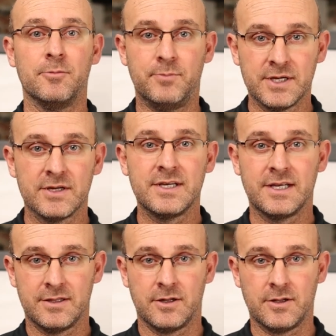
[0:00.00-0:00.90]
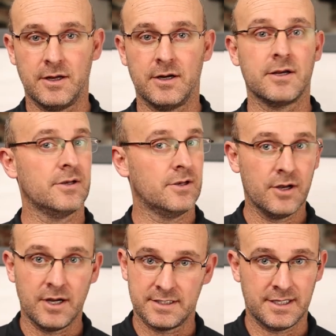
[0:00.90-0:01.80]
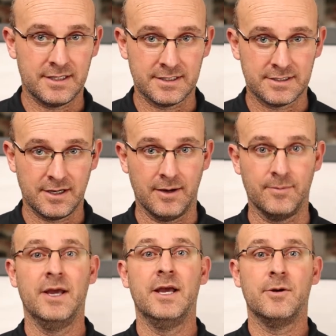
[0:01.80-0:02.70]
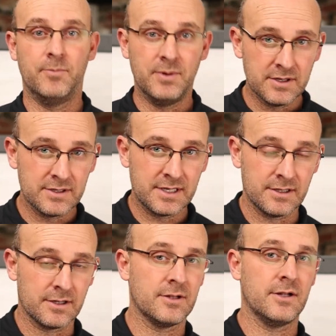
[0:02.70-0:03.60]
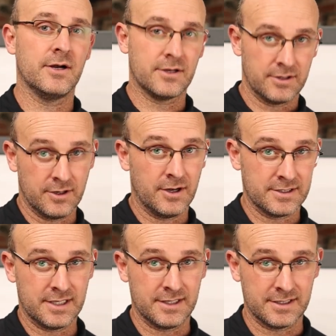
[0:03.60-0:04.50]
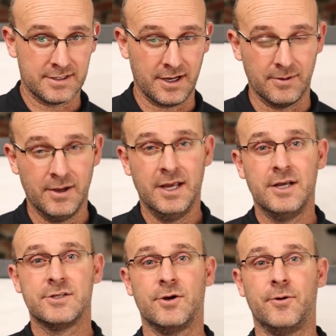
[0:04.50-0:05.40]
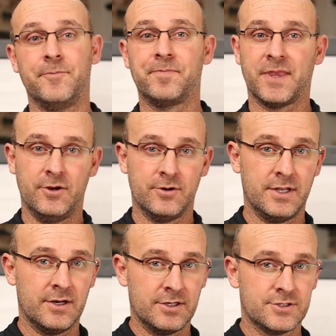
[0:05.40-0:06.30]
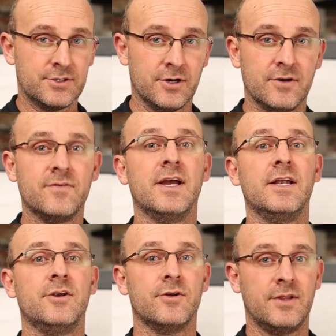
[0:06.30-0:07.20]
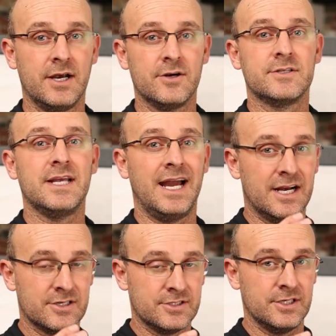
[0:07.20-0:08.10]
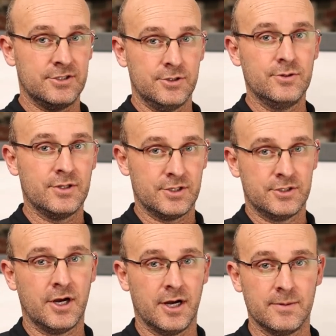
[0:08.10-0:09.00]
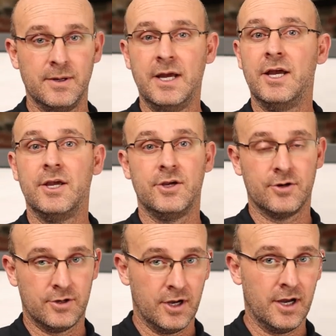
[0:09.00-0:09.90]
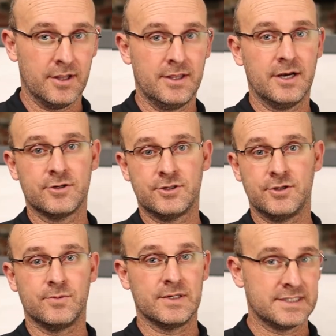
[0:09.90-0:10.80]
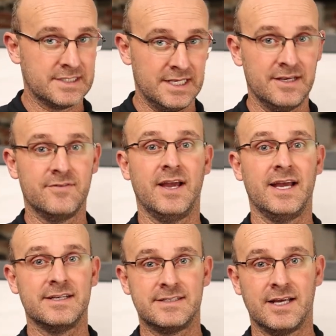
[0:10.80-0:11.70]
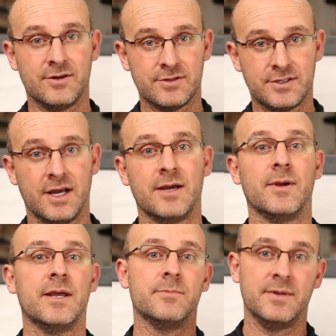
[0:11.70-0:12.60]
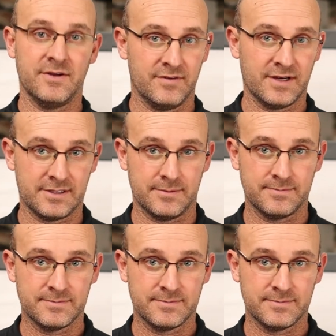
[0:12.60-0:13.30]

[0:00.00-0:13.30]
building the clock, not telling time. Building the clock, not telling time. So you're there to serve and you're there to actually do the job. You're not there to receive and tell time and be a victim.